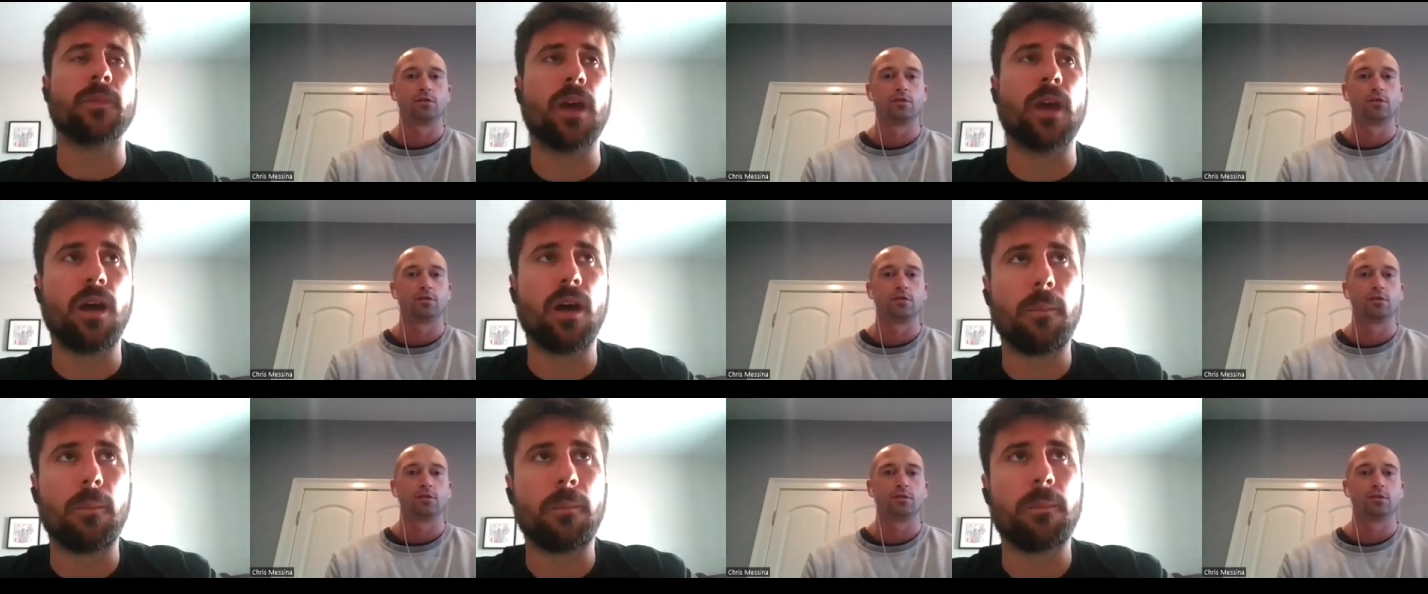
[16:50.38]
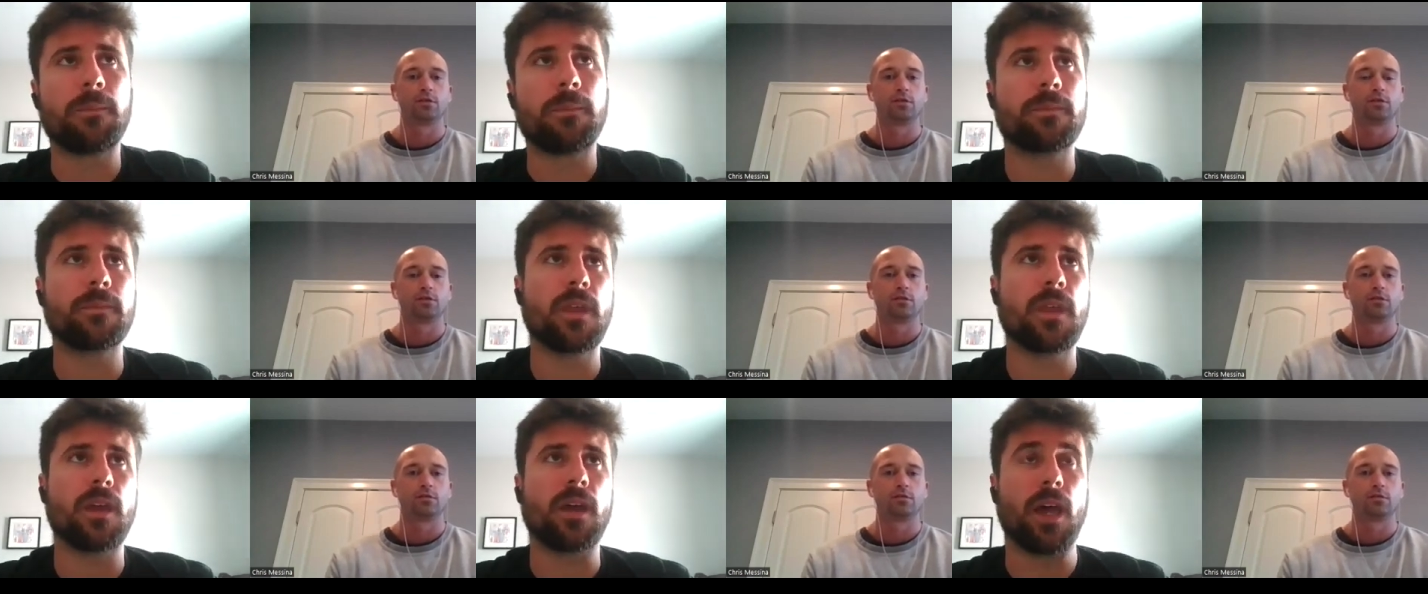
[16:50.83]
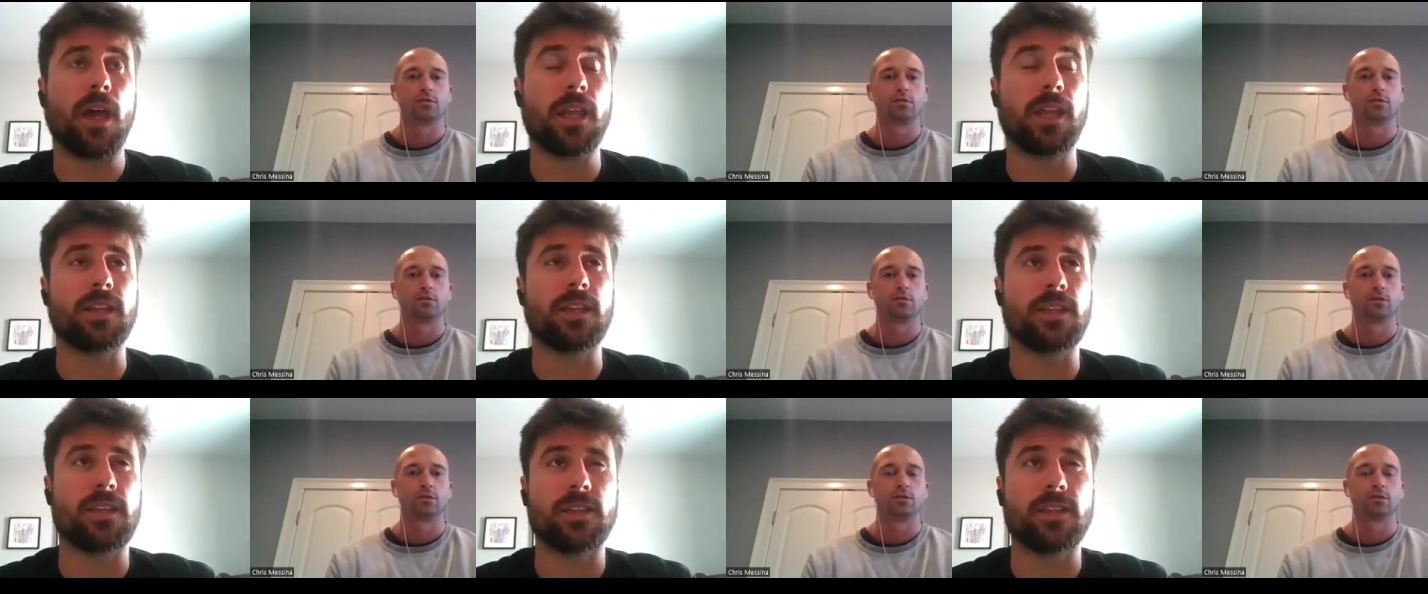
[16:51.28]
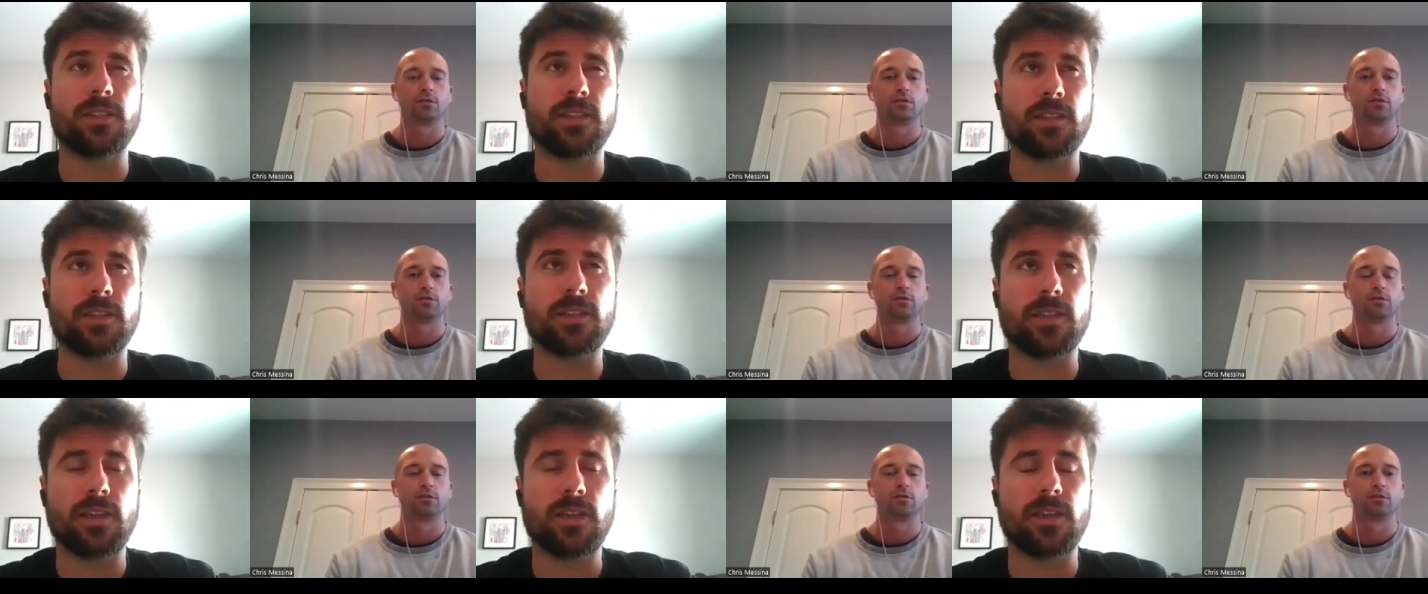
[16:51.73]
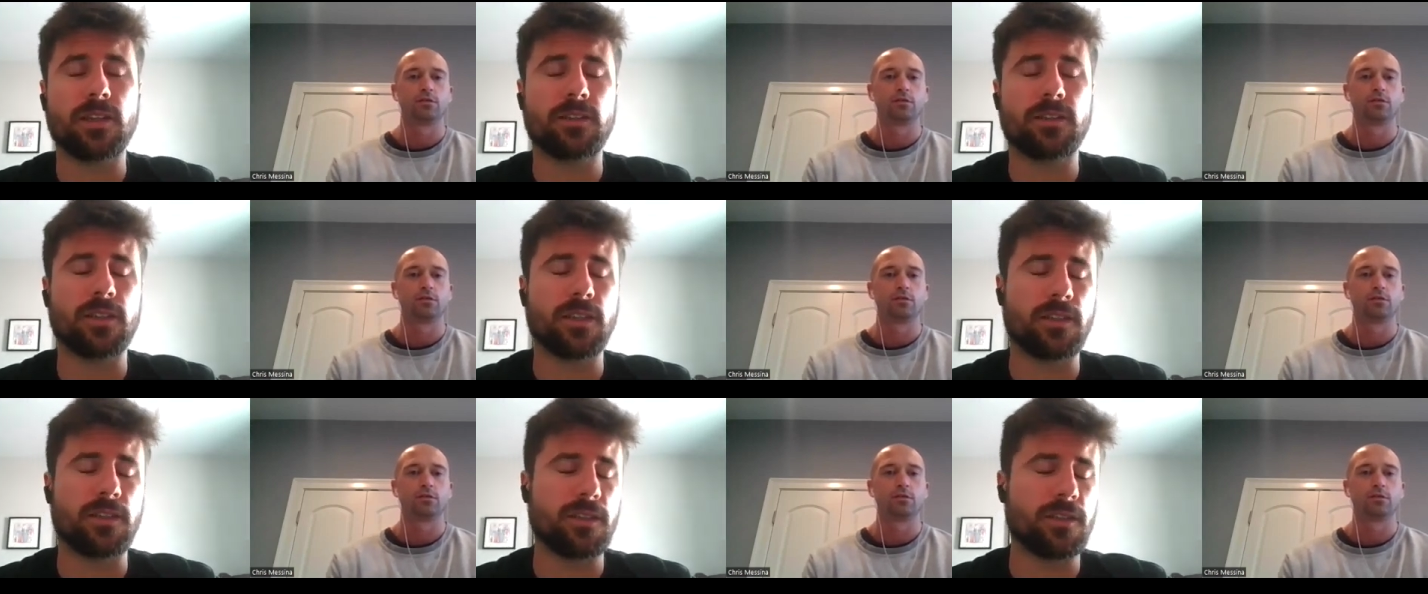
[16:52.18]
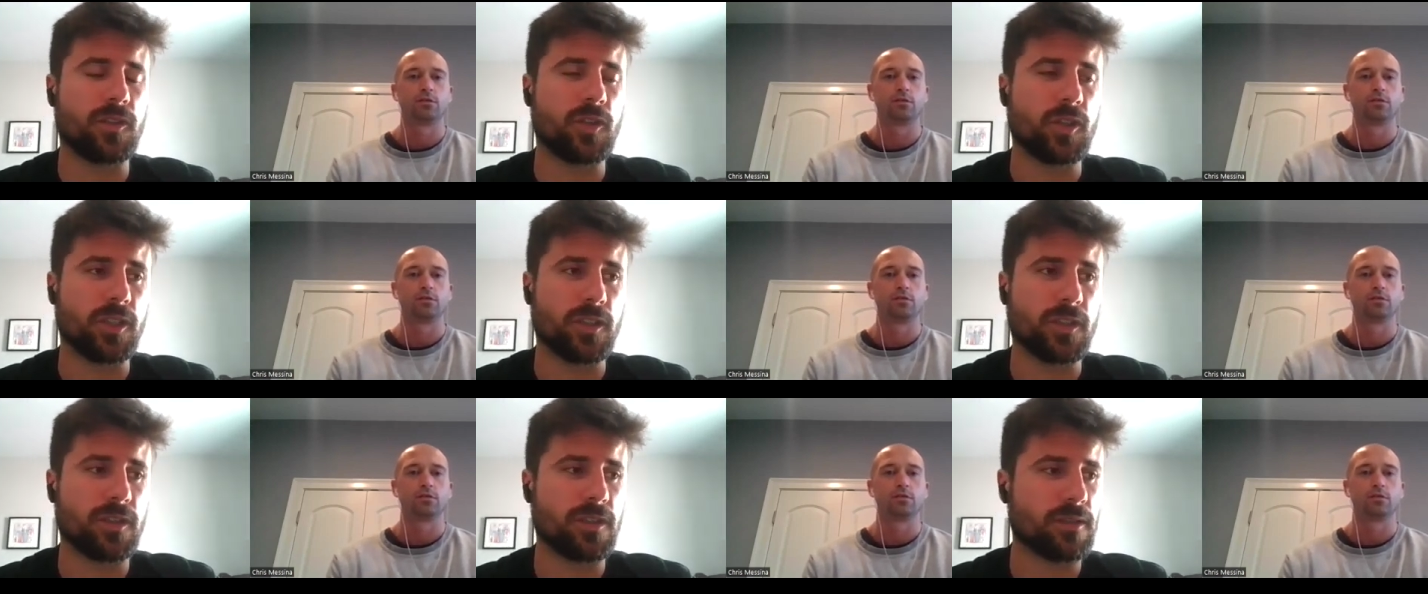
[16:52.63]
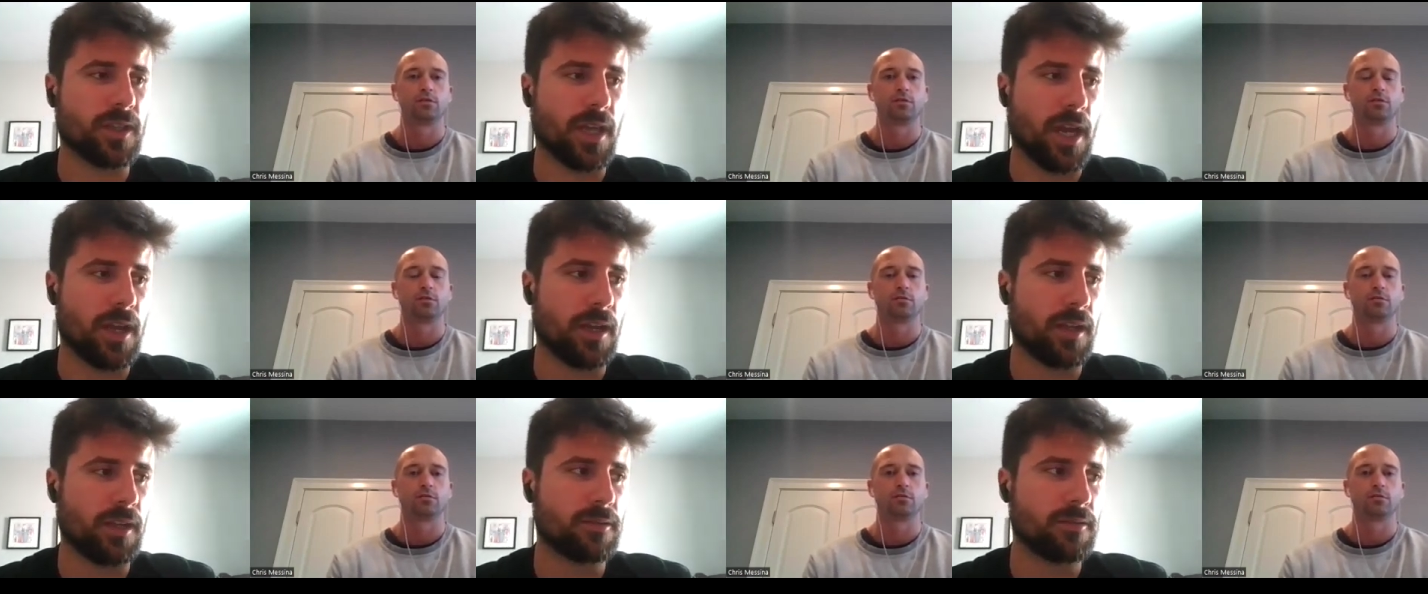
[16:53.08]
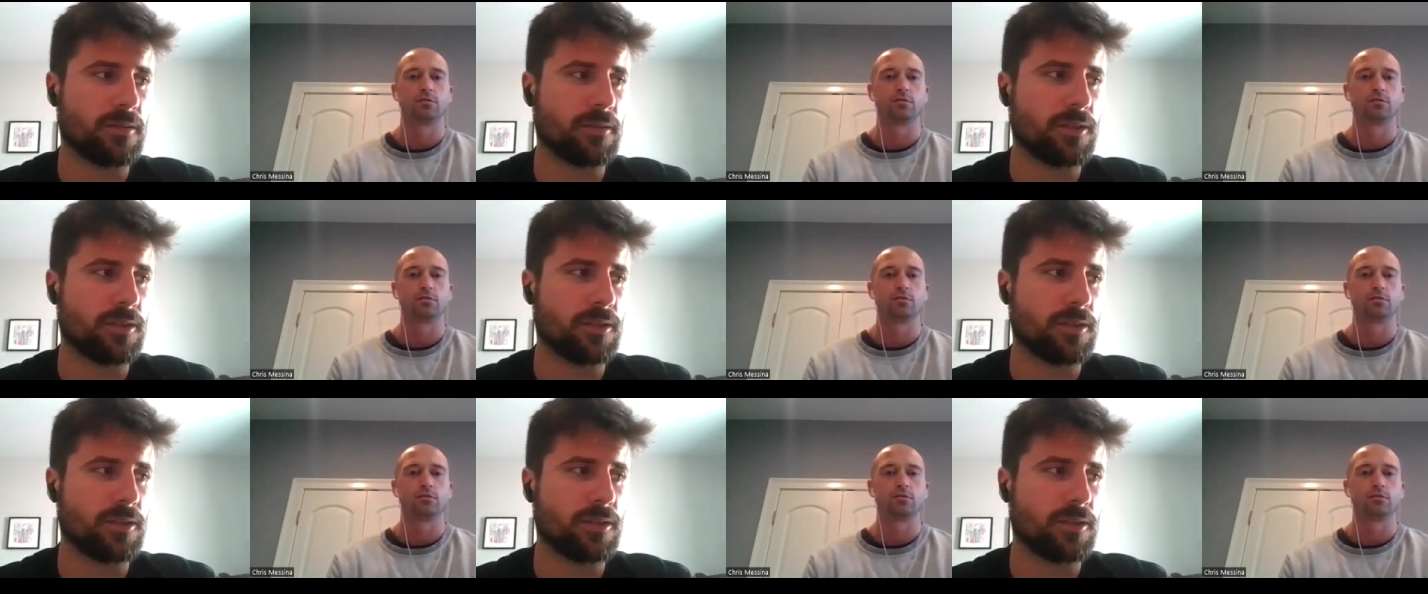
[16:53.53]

Speaker 1: um, I think the easiest thing is just kind of